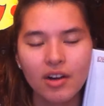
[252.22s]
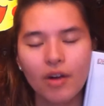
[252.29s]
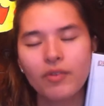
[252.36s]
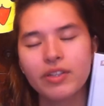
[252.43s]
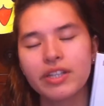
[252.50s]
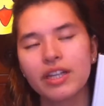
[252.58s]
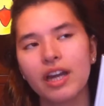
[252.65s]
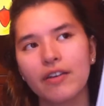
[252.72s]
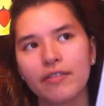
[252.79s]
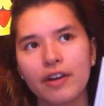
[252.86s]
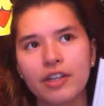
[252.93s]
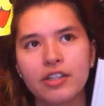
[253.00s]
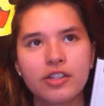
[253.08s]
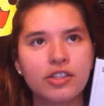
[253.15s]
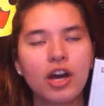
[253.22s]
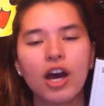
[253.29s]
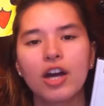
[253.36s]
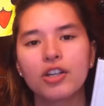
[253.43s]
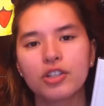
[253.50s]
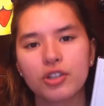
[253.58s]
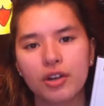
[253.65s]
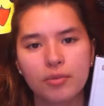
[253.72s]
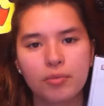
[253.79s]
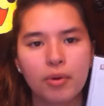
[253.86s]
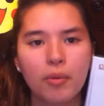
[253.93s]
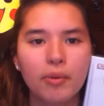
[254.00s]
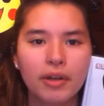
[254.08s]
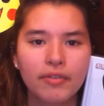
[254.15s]
Obviously, if I searched, I could
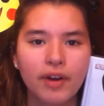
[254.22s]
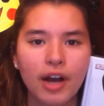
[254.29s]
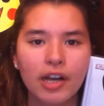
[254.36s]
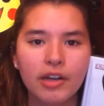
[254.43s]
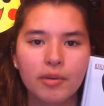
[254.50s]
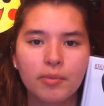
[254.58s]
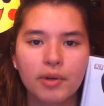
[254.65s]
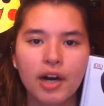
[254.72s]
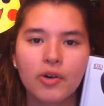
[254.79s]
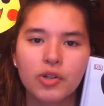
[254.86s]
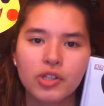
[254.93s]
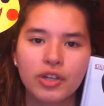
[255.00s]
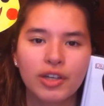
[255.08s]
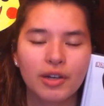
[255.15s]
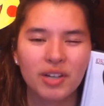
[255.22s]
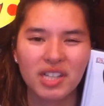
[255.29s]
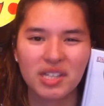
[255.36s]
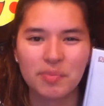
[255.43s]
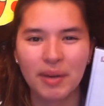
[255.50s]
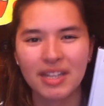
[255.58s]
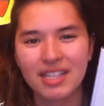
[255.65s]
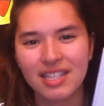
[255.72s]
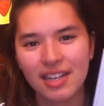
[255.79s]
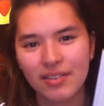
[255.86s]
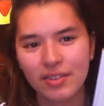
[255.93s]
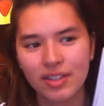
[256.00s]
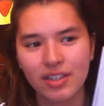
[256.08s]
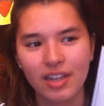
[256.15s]
probably find them, but also they're quite
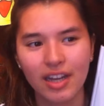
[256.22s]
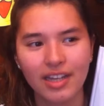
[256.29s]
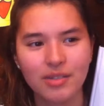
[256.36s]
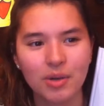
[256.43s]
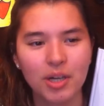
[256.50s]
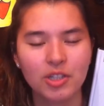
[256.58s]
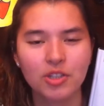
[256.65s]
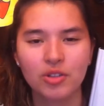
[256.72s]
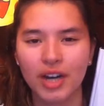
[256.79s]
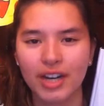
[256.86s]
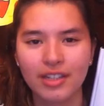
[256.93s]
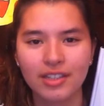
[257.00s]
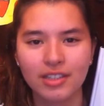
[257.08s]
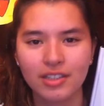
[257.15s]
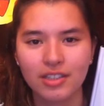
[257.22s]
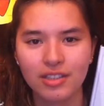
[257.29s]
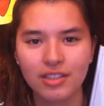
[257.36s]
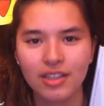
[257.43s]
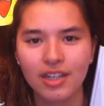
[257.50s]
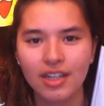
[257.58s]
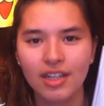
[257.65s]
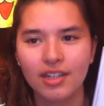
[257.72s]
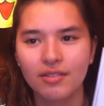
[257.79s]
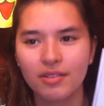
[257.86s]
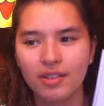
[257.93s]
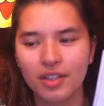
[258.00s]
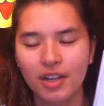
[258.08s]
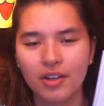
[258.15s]
expensive, and it's quite a trek to just
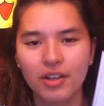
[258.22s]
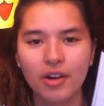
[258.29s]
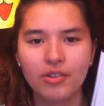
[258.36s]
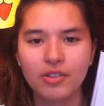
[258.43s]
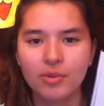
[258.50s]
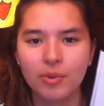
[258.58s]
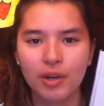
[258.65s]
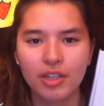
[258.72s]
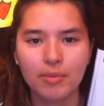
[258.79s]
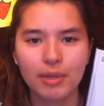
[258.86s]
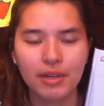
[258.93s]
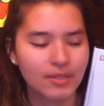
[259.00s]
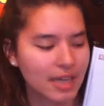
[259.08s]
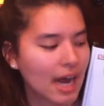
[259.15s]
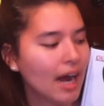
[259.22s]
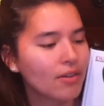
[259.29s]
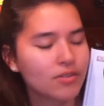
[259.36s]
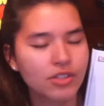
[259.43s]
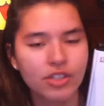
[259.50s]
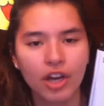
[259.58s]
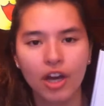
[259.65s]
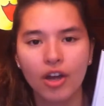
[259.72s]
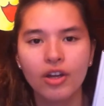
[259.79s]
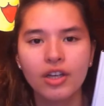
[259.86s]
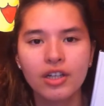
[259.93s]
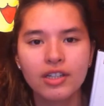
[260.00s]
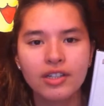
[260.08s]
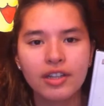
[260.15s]
go to one in the middle of town. So
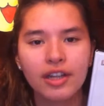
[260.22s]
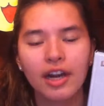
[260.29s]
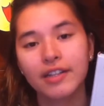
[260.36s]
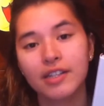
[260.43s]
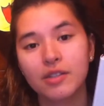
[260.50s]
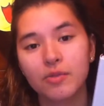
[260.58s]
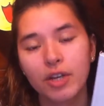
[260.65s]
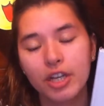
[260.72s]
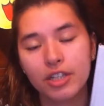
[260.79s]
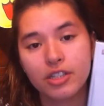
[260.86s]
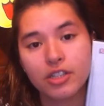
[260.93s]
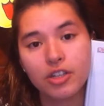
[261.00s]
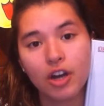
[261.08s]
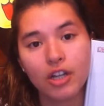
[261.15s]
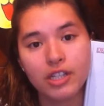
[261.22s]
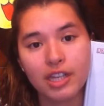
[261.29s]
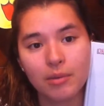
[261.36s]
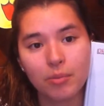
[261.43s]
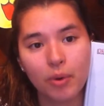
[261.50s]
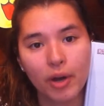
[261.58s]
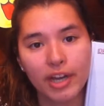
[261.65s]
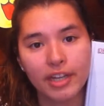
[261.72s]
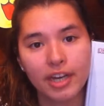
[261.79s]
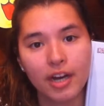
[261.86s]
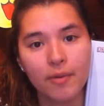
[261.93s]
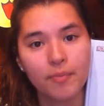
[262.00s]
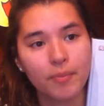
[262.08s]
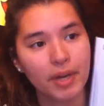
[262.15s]
something like this is a really good starting point,
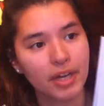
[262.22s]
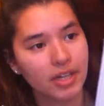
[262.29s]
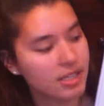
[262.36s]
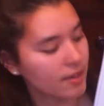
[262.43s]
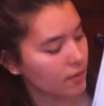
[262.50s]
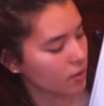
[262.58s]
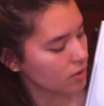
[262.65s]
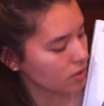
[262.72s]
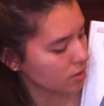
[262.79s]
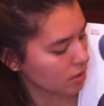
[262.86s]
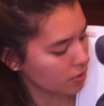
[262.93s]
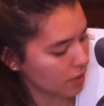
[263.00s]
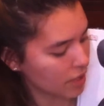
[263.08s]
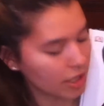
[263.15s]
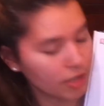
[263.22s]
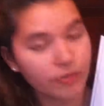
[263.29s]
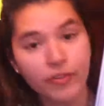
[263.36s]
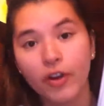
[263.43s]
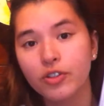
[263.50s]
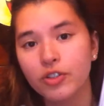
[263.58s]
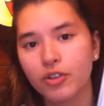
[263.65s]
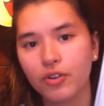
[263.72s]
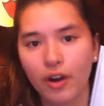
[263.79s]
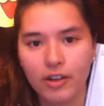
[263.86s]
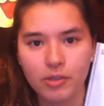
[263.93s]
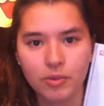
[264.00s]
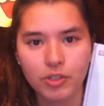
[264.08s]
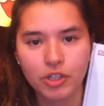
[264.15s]
because they've got really good
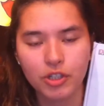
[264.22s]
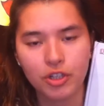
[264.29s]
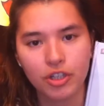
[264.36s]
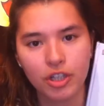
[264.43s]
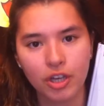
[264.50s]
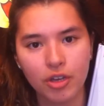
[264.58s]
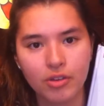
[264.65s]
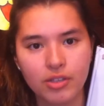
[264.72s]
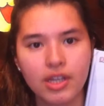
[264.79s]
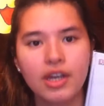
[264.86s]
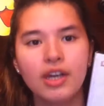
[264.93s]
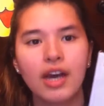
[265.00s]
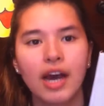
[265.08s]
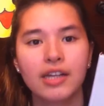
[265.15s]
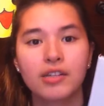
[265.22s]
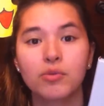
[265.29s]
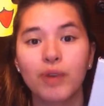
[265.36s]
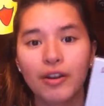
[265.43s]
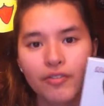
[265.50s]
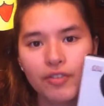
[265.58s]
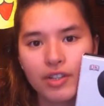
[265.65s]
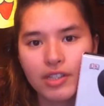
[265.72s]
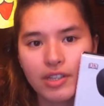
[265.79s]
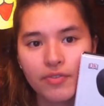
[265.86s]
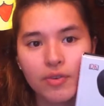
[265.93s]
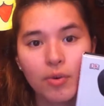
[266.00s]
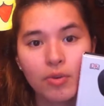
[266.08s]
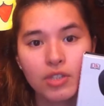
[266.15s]
photographs which you can use as a reference
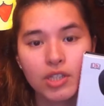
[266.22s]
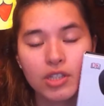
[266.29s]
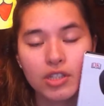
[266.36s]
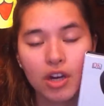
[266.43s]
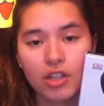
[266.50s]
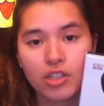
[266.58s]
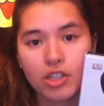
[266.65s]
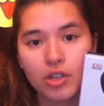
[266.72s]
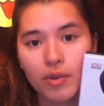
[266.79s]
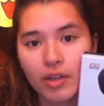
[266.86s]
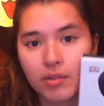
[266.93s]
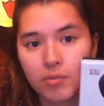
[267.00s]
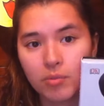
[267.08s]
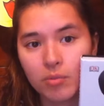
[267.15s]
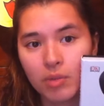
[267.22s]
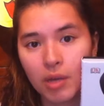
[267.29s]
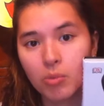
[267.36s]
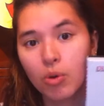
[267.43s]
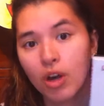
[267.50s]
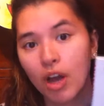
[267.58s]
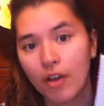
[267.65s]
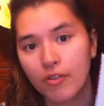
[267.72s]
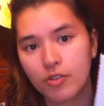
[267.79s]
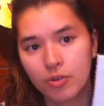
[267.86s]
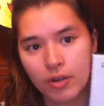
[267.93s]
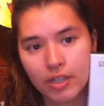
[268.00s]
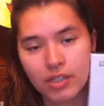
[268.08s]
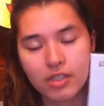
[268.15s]
if you want to start doing more life
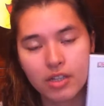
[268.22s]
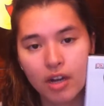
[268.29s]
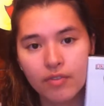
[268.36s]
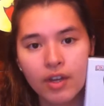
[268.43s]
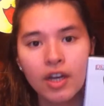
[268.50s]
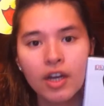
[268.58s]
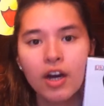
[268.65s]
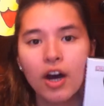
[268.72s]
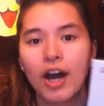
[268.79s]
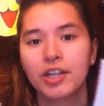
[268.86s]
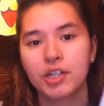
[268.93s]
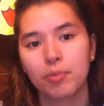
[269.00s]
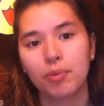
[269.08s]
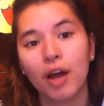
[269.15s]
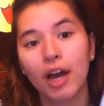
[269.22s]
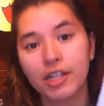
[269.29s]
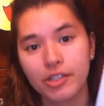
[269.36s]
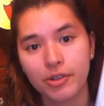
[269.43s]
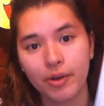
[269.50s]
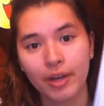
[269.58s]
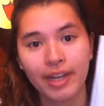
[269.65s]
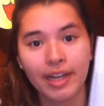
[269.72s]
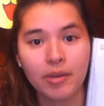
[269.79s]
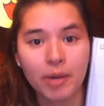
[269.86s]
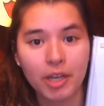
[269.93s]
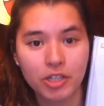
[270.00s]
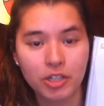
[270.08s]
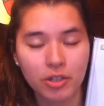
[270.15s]
drawing stuff. I actually applied to an
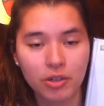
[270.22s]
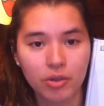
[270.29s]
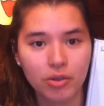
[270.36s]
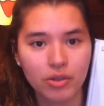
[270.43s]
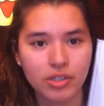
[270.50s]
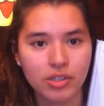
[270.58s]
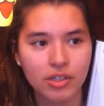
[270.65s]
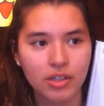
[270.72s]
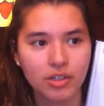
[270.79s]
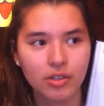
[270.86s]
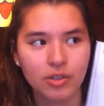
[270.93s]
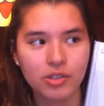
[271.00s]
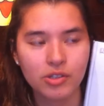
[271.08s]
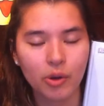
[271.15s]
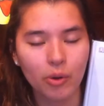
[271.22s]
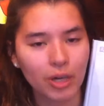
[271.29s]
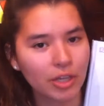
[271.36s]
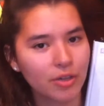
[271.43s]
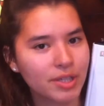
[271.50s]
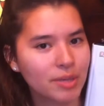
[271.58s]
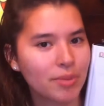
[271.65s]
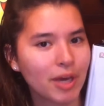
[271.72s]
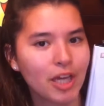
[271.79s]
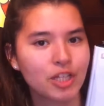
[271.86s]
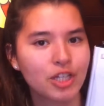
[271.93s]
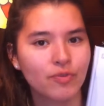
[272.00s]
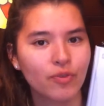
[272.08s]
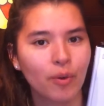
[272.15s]
animation course solely using
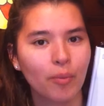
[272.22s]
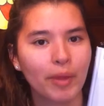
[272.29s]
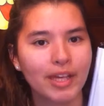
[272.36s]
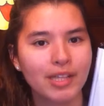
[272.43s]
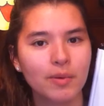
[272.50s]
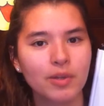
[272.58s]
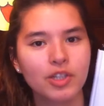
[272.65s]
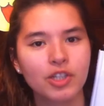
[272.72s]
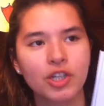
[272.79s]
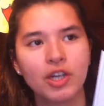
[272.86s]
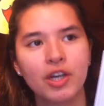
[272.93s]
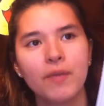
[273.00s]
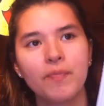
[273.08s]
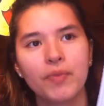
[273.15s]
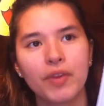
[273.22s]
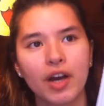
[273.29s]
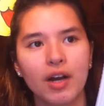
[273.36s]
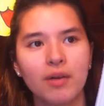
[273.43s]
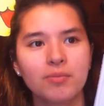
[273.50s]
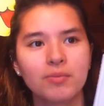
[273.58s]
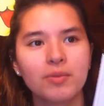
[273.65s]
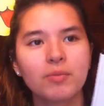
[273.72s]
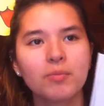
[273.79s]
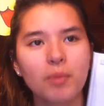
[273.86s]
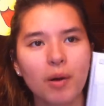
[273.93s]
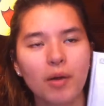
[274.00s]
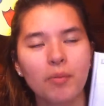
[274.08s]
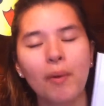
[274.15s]
pictures from this, which I
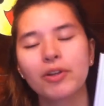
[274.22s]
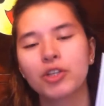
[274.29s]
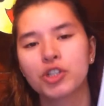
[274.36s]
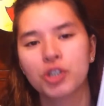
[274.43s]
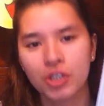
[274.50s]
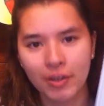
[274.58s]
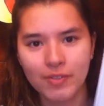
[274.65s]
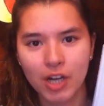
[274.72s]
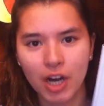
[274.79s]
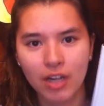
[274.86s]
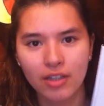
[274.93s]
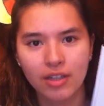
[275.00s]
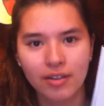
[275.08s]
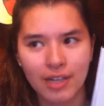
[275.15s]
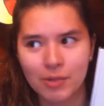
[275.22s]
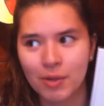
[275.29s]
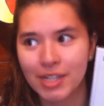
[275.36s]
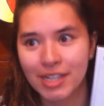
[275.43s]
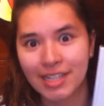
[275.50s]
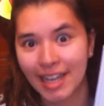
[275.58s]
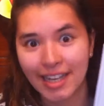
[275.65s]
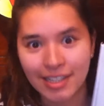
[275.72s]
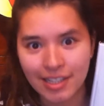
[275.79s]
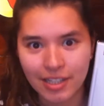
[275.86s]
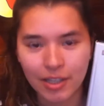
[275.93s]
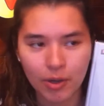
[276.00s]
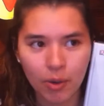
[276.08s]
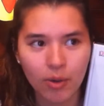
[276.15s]
probably shouldn't have done. That's why I didn't get
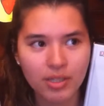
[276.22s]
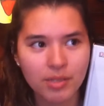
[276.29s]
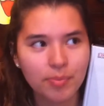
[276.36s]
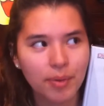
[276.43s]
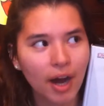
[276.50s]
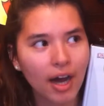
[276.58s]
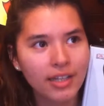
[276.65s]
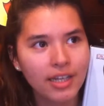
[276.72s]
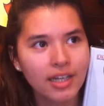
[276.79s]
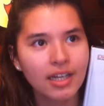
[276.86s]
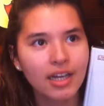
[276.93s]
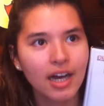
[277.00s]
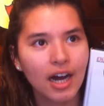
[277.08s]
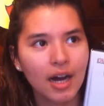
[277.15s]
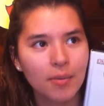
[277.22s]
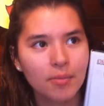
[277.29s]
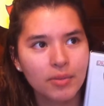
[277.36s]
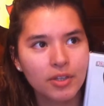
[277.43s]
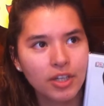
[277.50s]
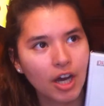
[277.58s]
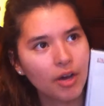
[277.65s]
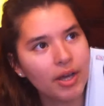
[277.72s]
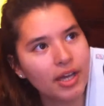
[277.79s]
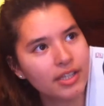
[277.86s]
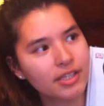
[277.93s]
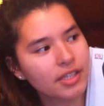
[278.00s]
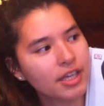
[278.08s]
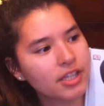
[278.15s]
into the course. But
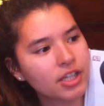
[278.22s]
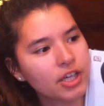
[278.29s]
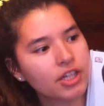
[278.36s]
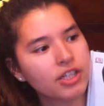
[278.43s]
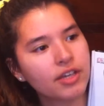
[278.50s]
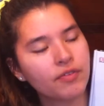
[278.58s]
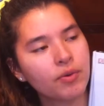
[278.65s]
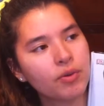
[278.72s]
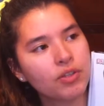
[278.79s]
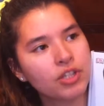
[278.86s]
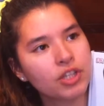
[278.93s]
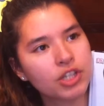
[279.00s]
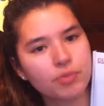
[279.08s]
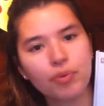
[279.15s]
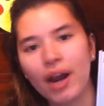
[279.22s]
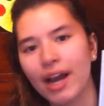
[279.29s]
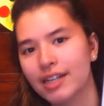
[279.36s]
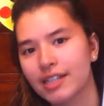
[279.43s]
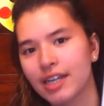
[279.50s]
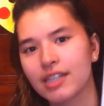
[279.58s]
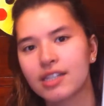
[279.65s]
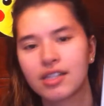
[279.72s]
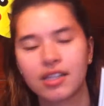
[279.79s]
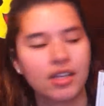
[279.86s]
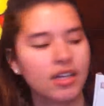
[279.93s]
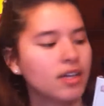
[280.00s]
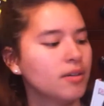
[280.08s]
it's good if you want to just practice.